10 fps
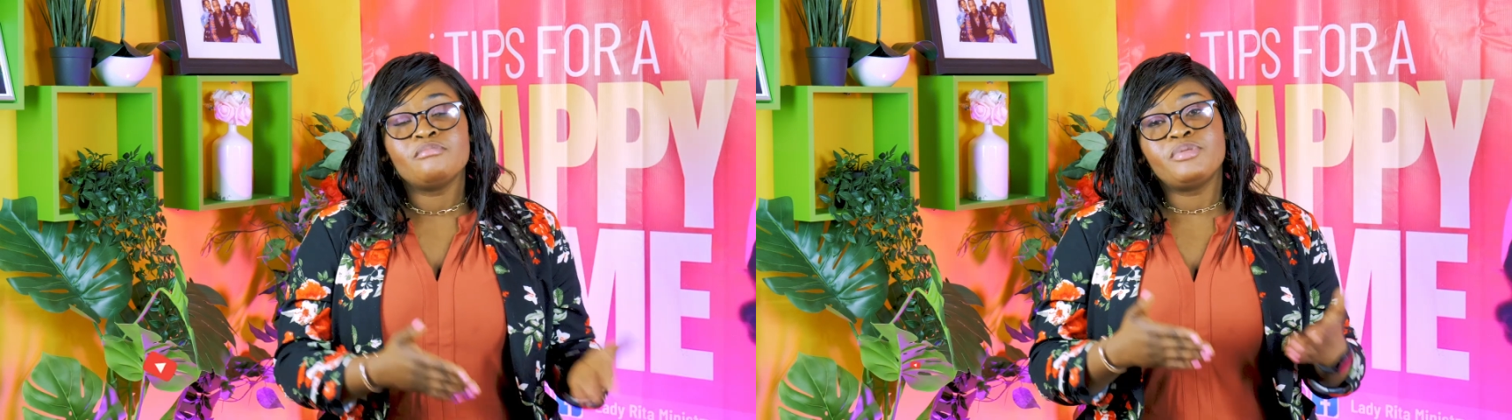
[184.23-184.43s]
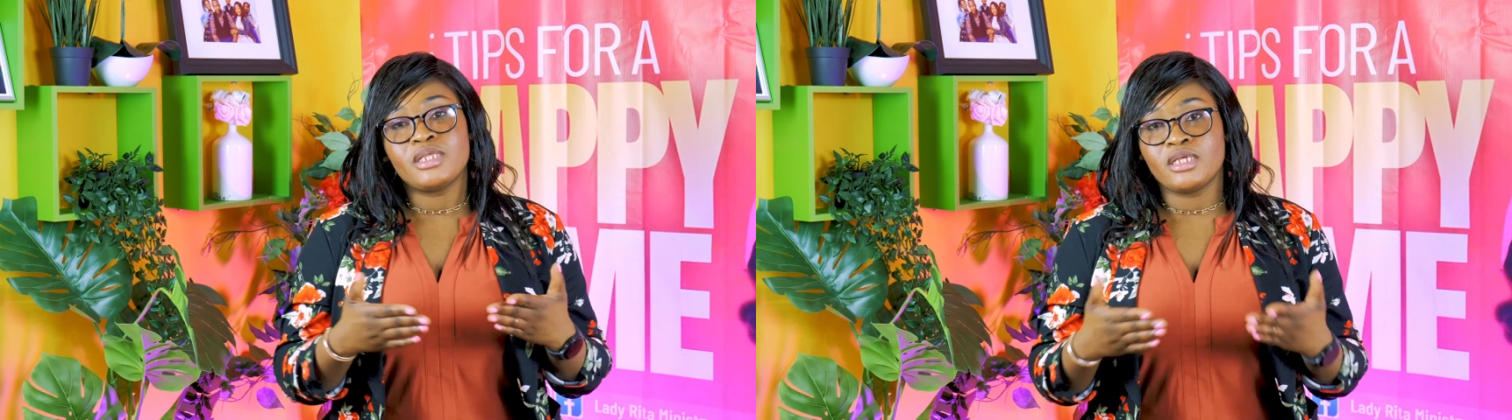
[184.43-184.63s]

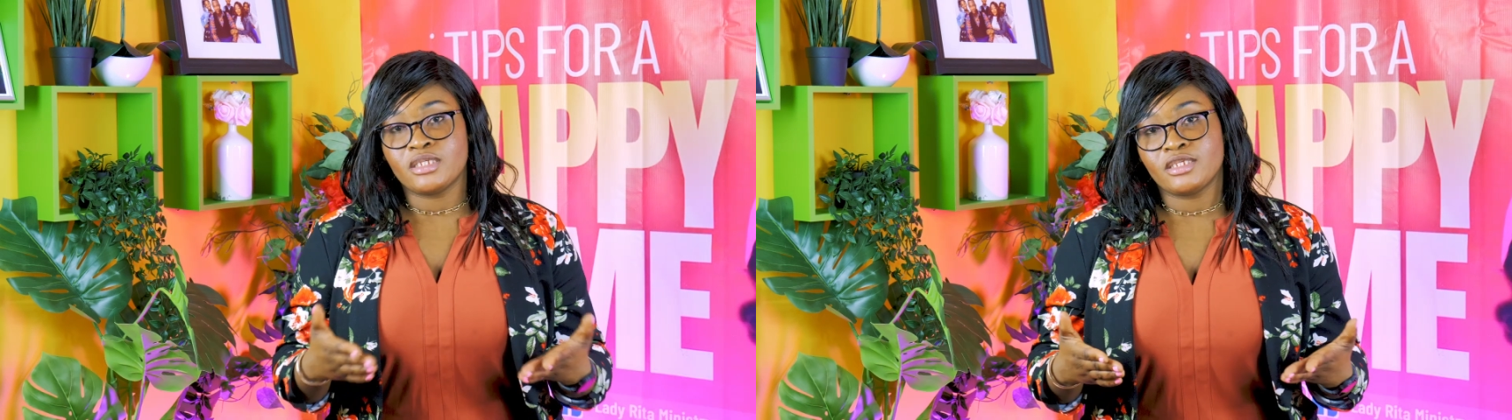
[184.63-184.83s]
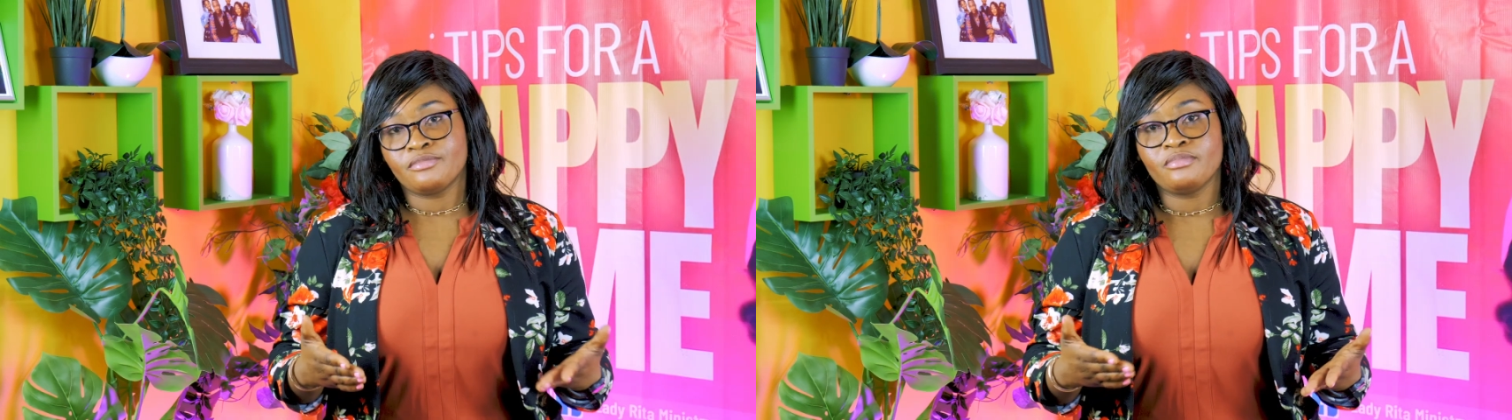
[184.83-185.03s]

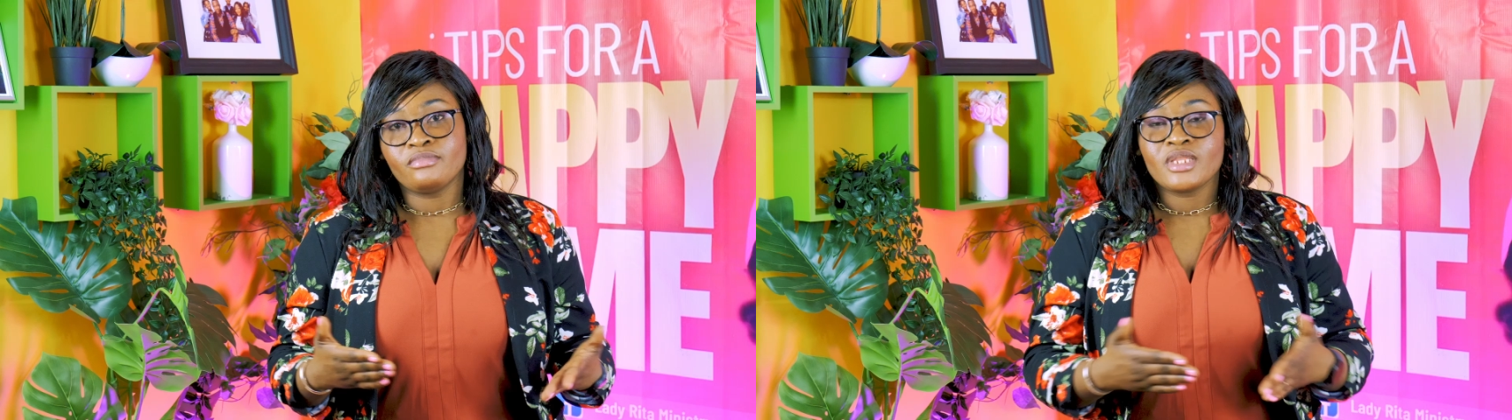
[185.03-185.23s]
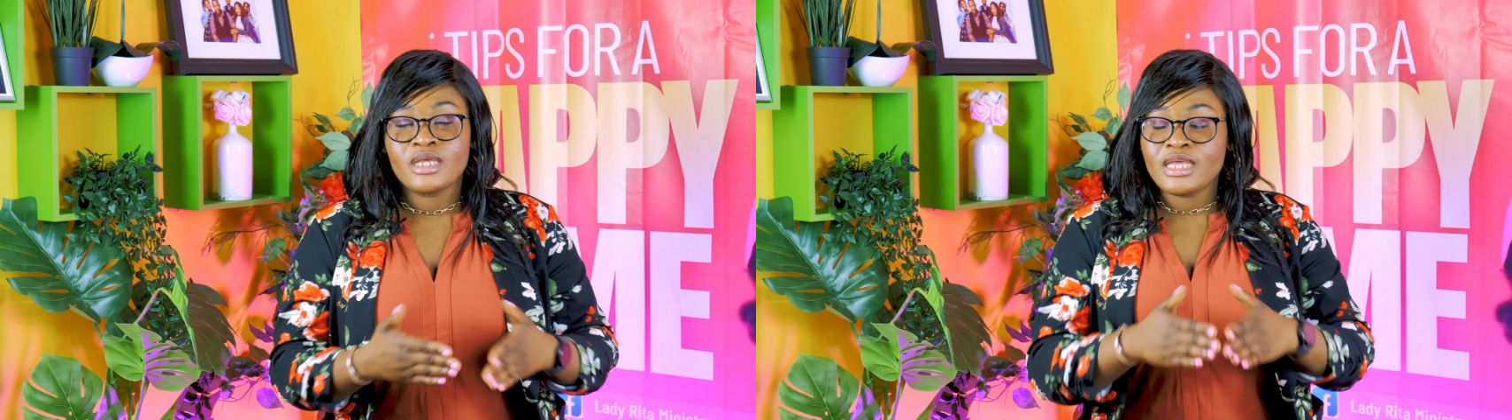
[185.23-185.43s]
Please,
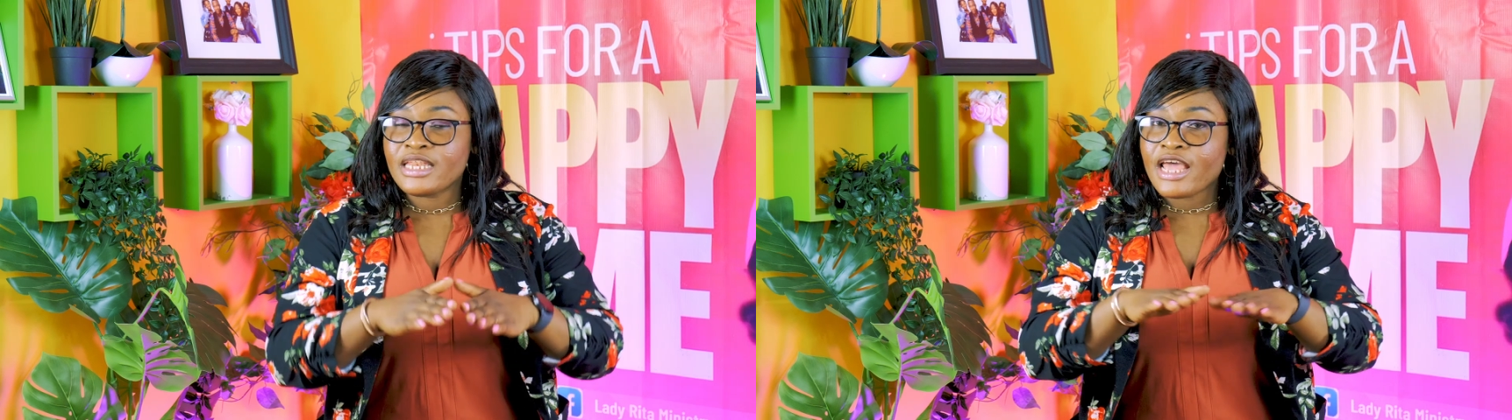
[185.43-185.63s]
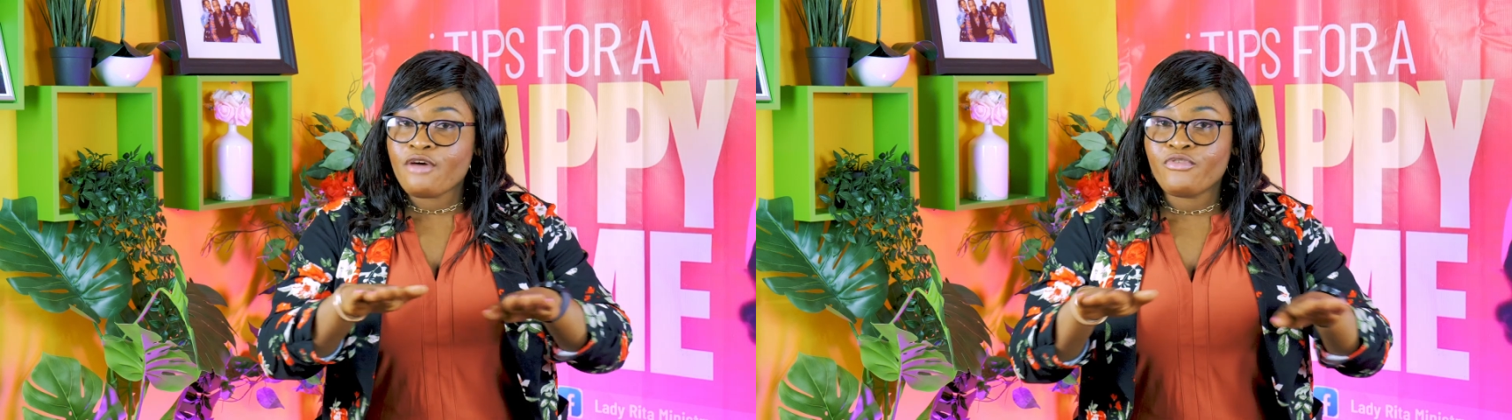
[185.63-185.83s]

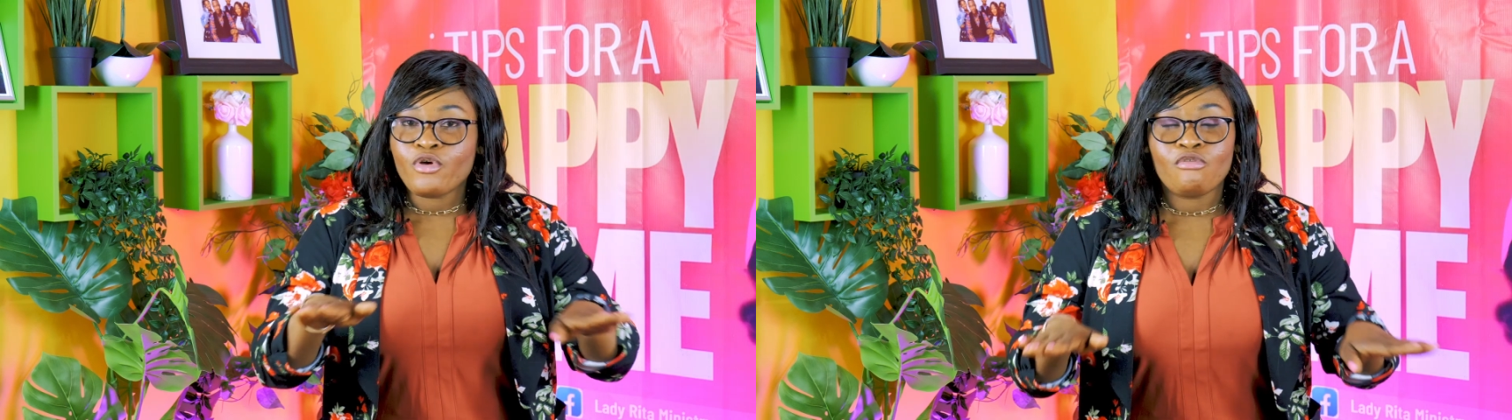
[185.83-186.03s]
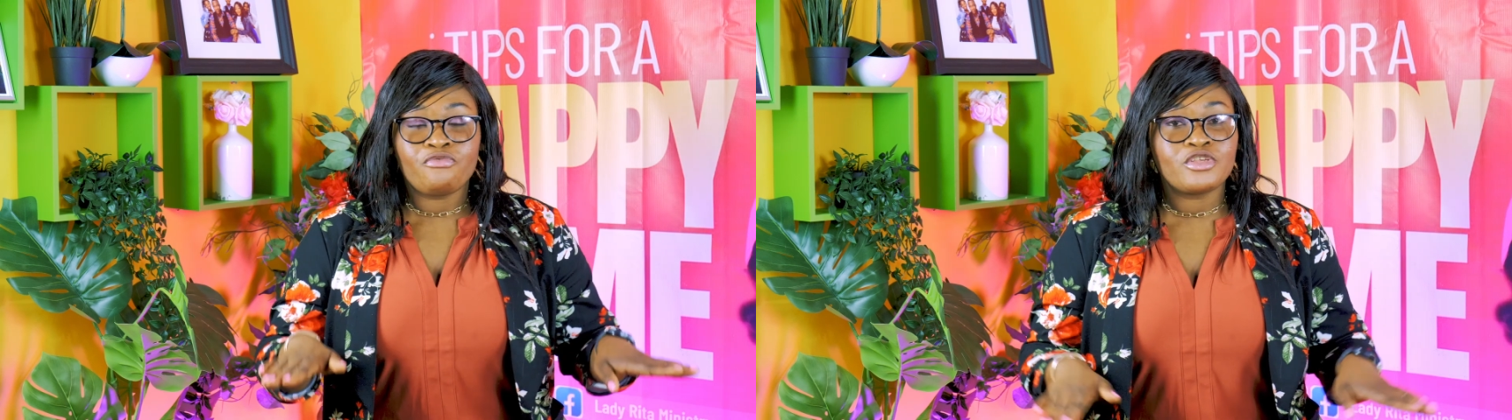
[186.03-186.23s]
in
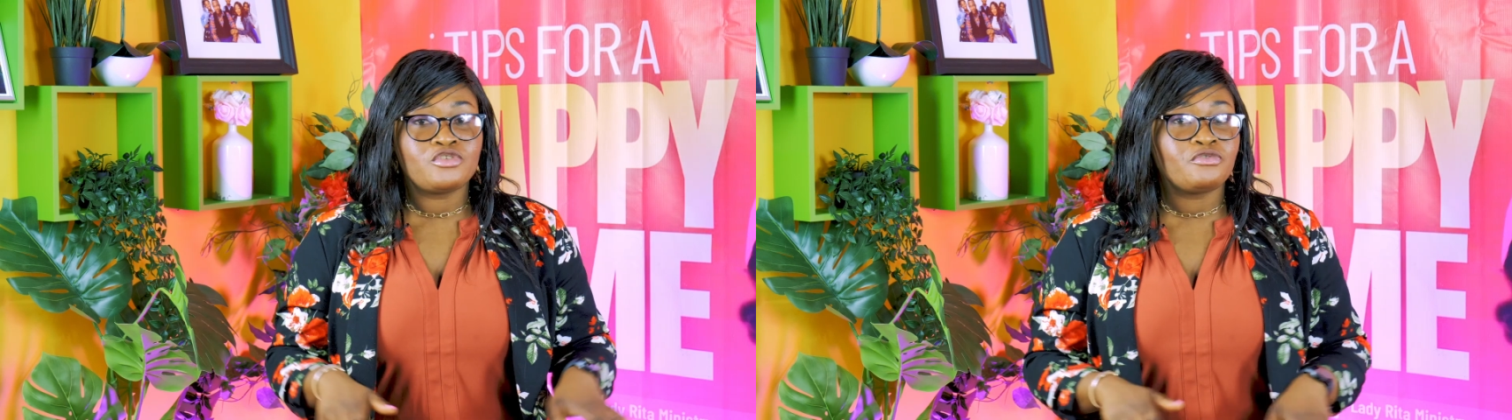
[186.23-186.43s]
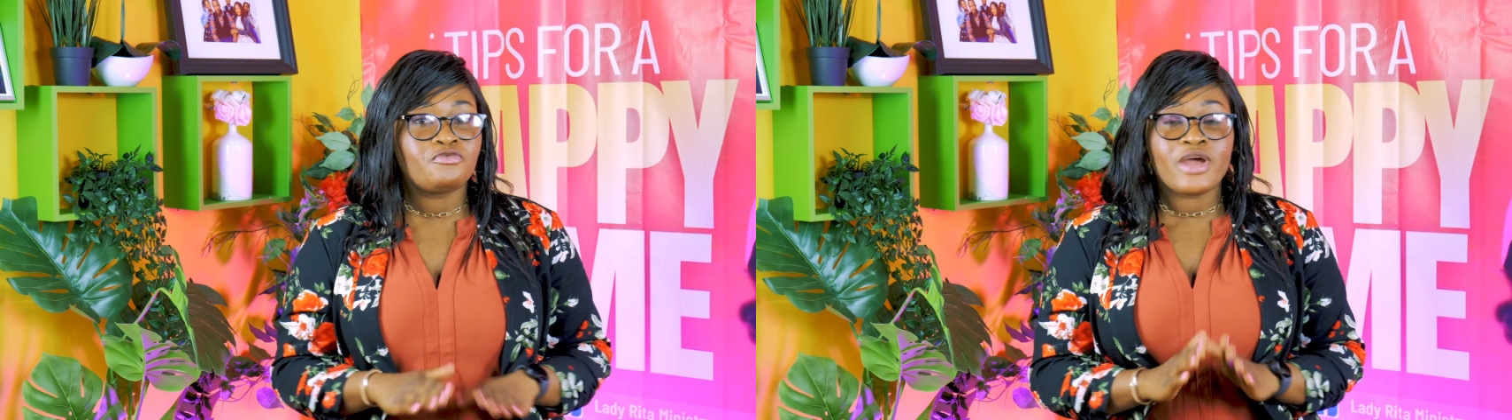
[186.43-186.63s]
every
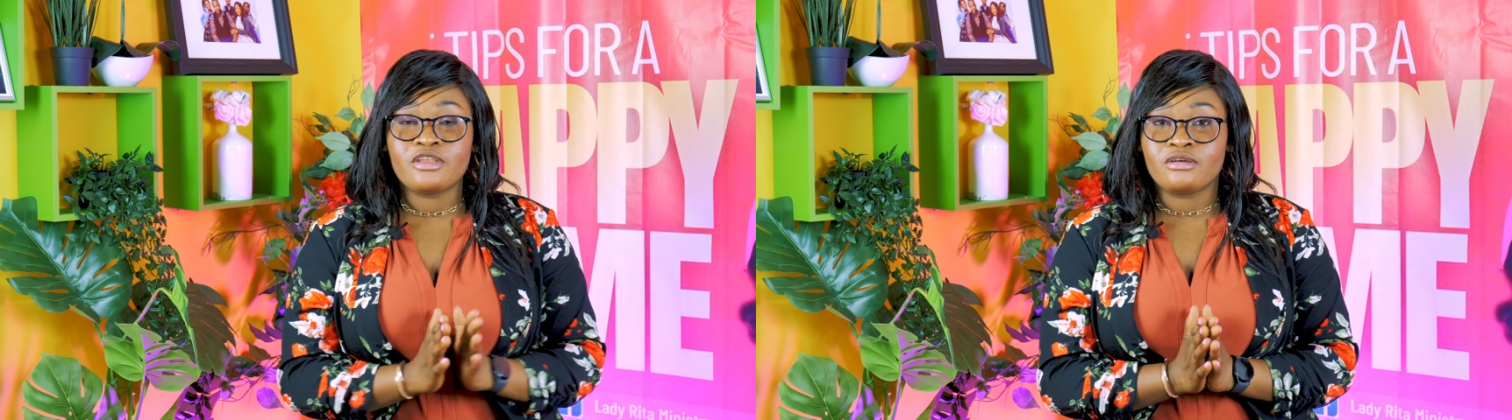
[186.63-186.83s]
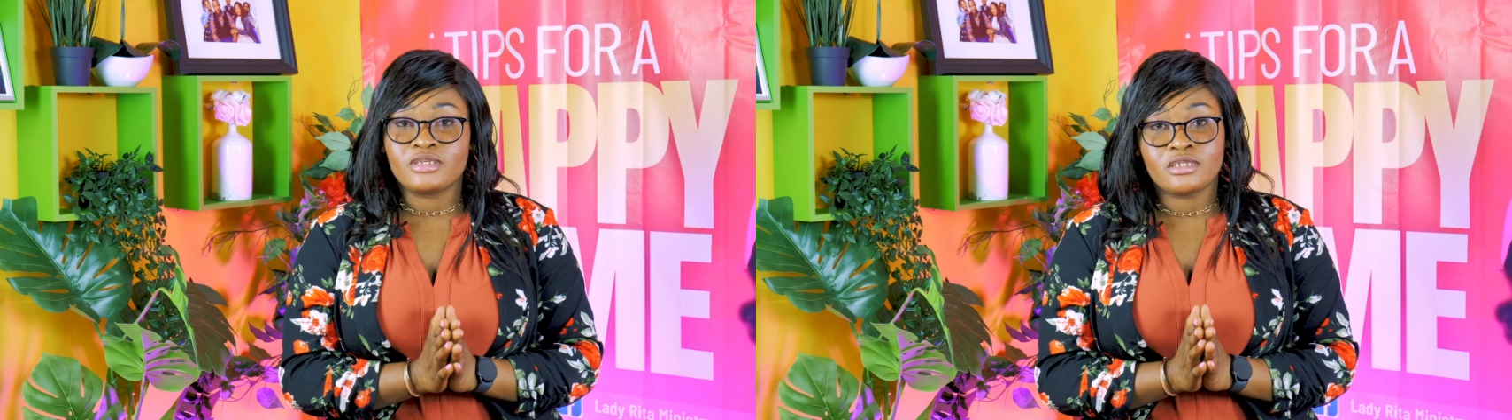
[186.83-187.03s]
office you
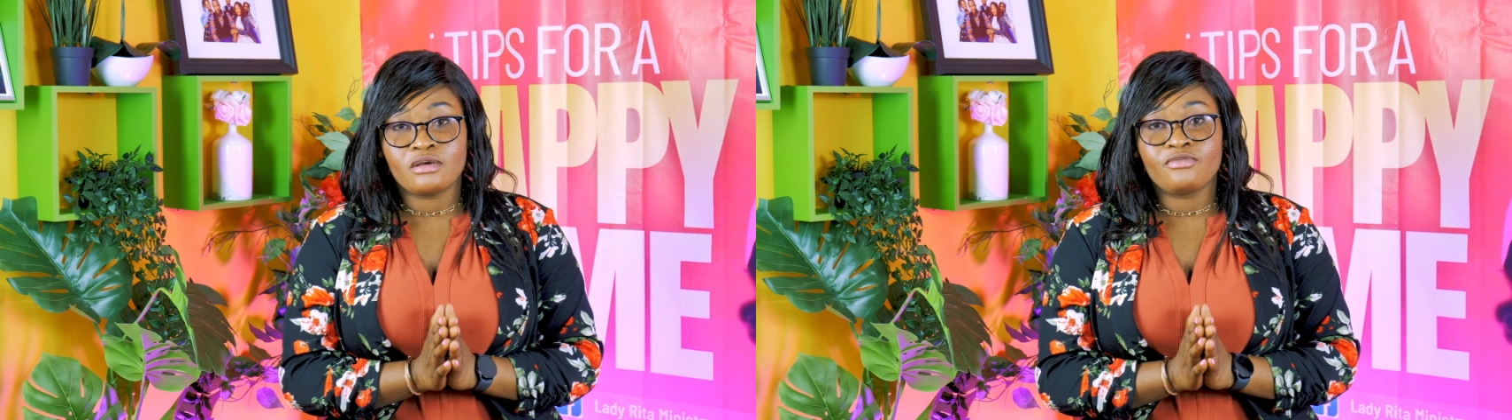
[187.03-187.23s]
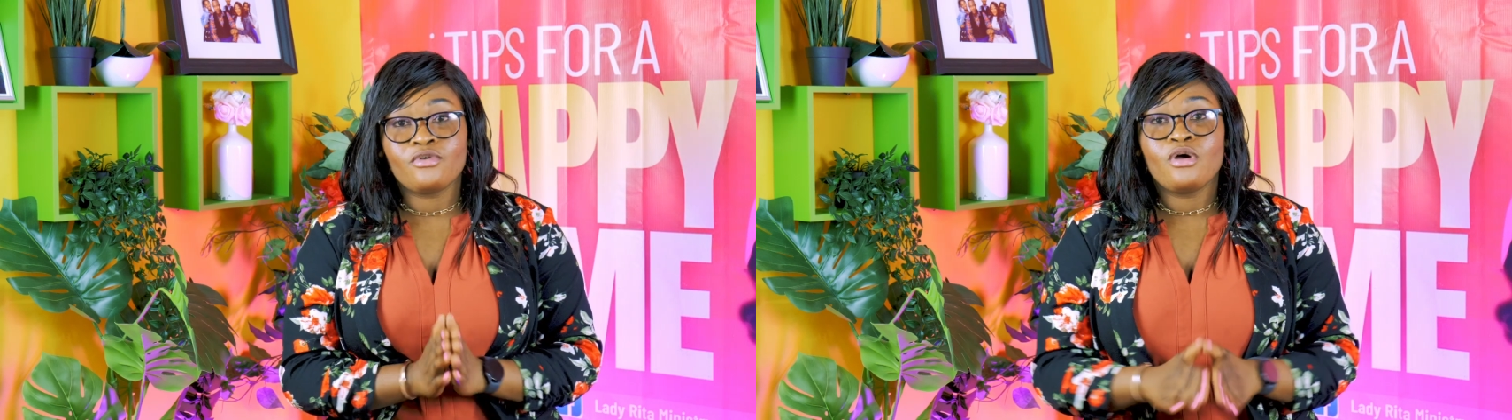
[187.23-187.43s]
find
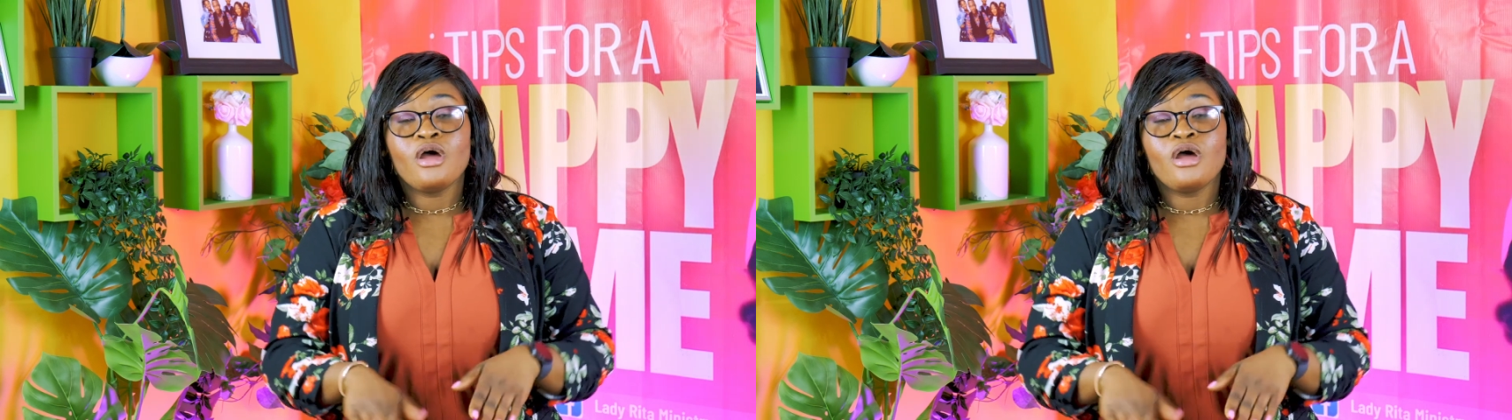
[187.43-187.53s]
yourself,